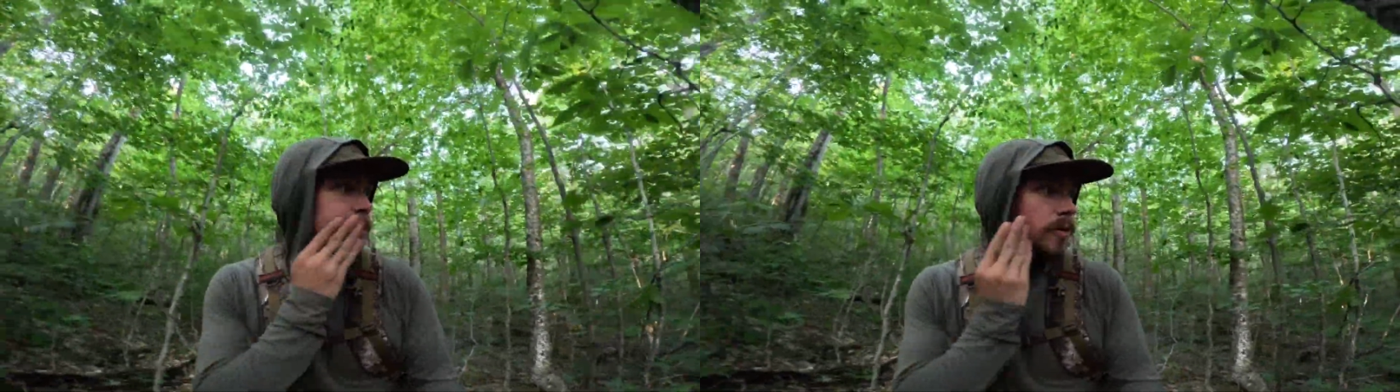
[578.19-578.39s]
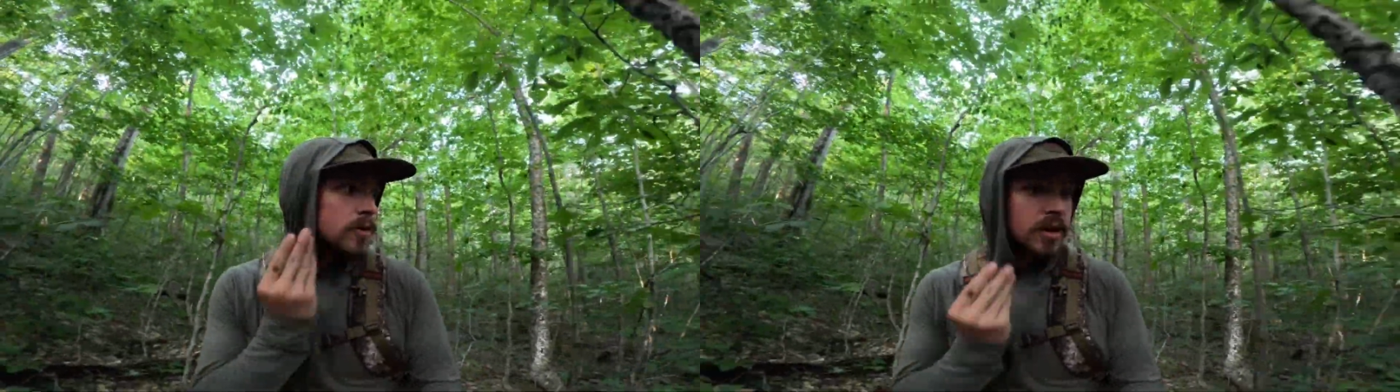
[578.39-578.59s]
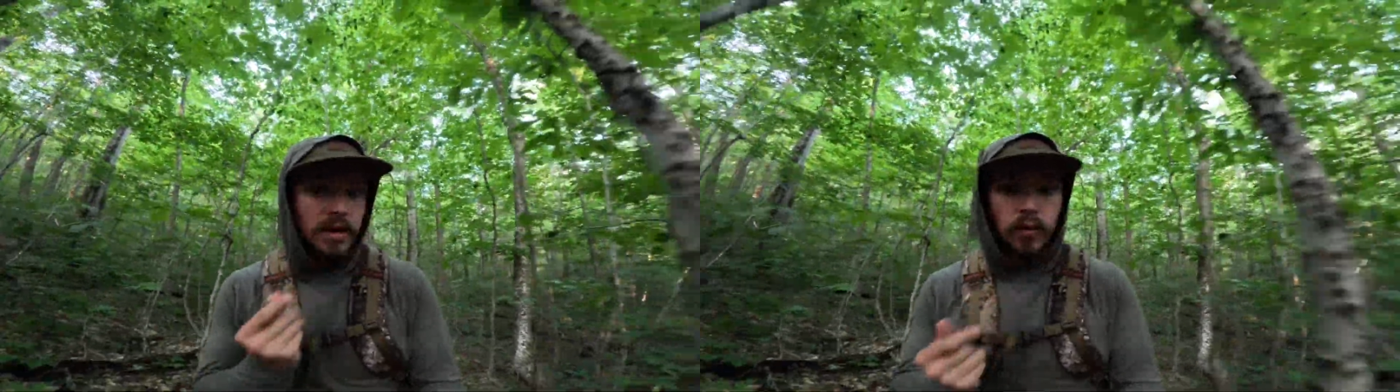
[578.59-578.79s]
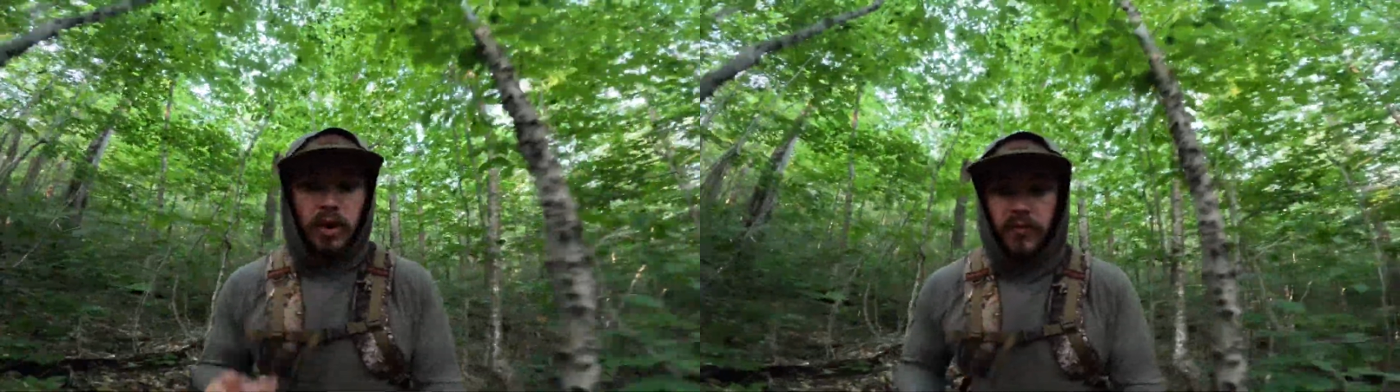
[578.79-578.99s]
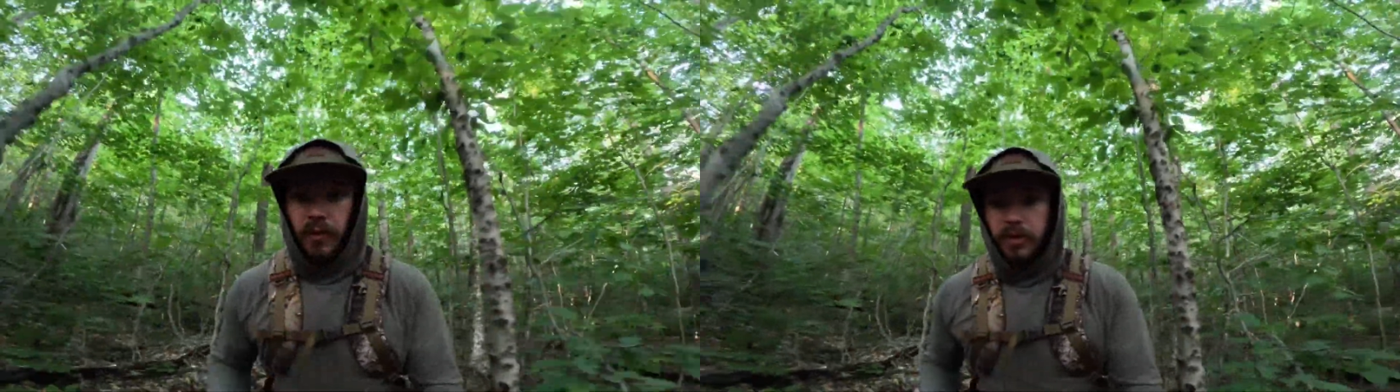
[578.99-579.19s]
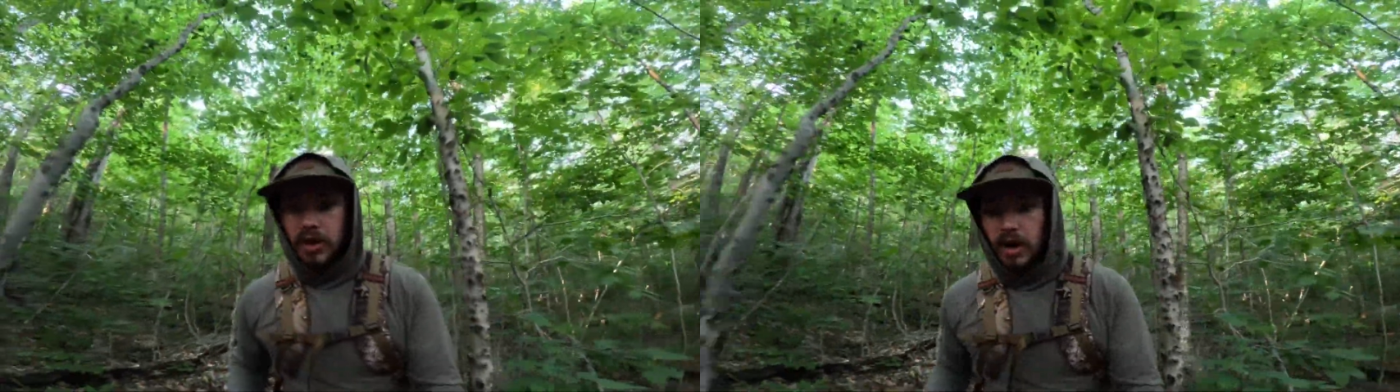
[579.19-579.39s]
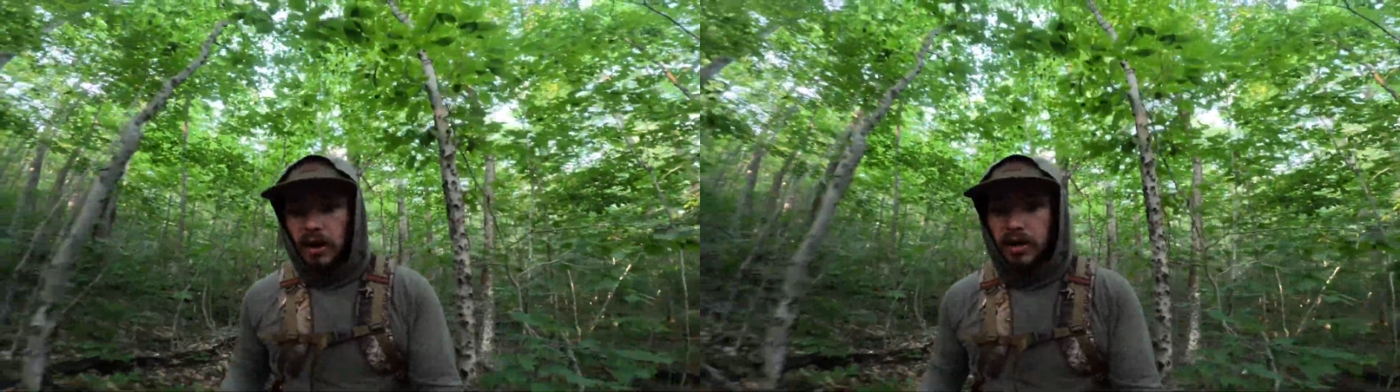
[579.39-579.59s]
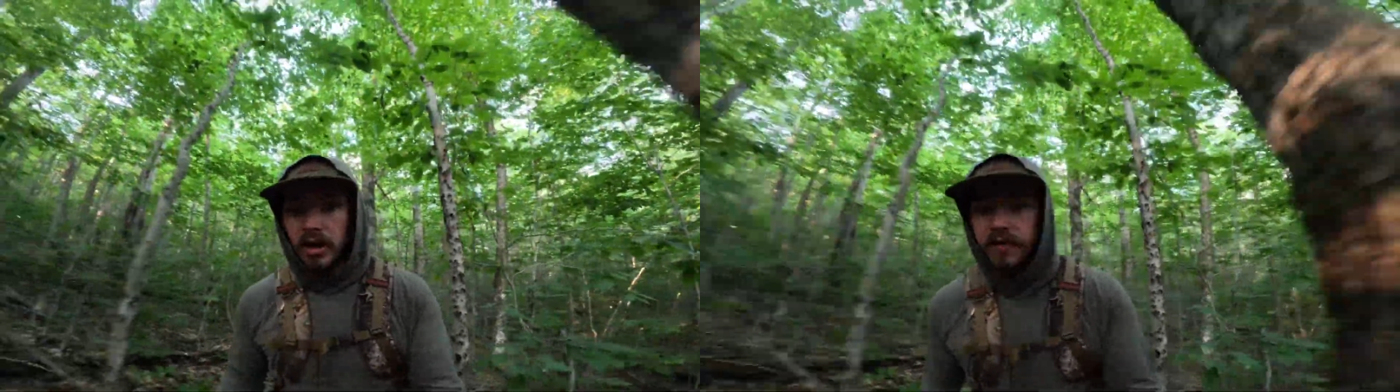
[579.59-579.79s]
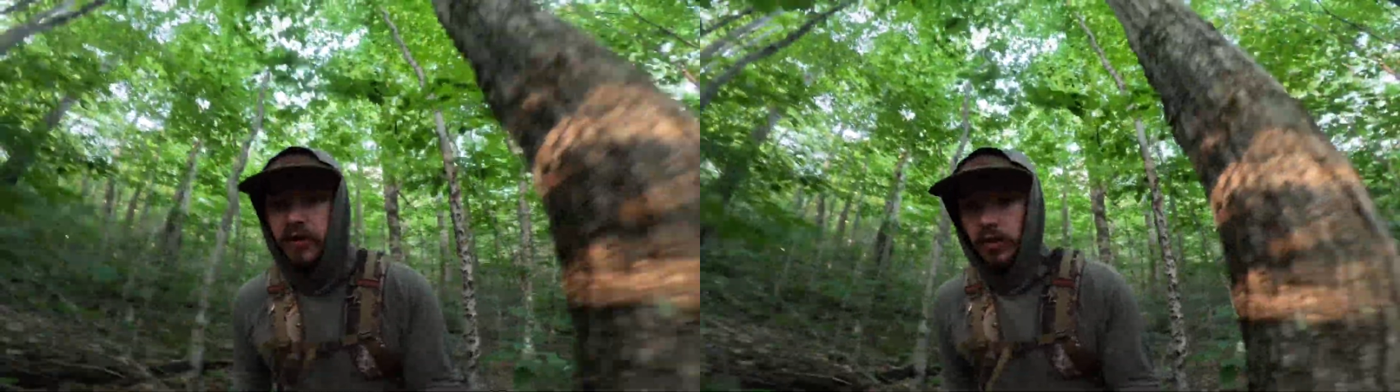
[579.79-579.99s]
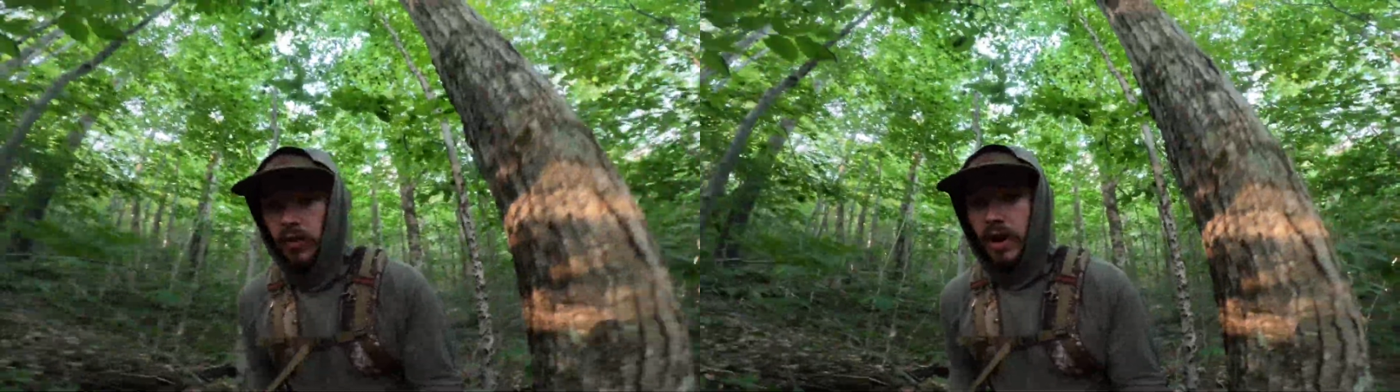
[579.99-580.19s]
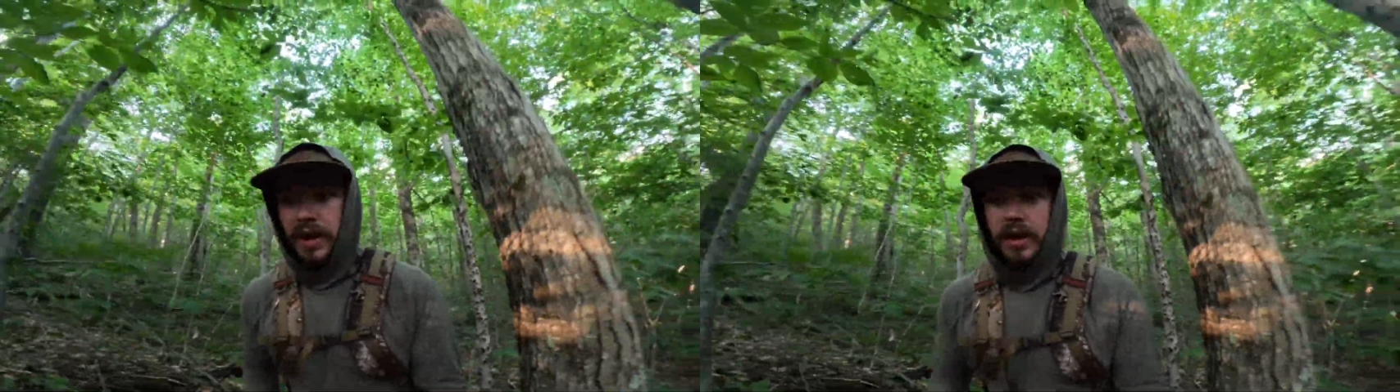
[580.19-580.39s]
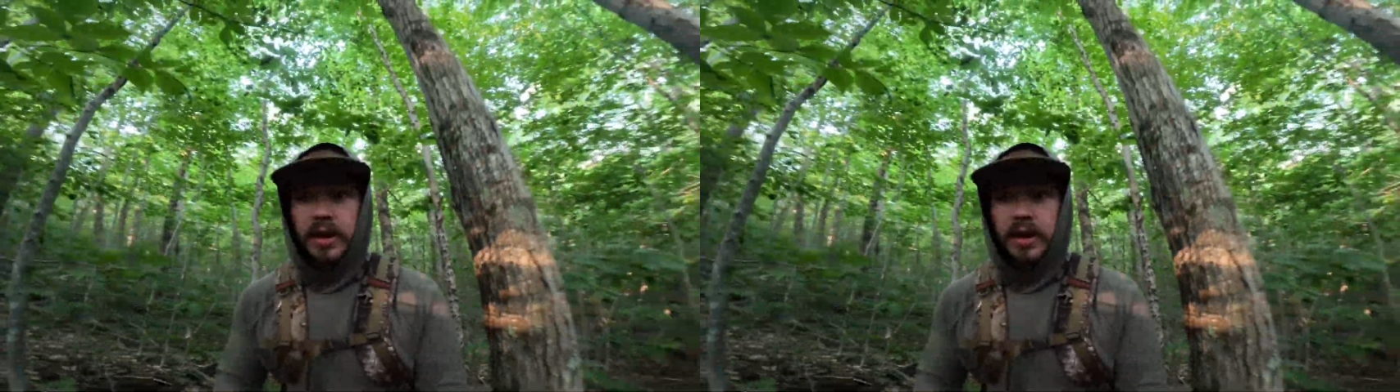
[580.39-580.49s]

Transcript: it looks like one of them's cocked off to the right.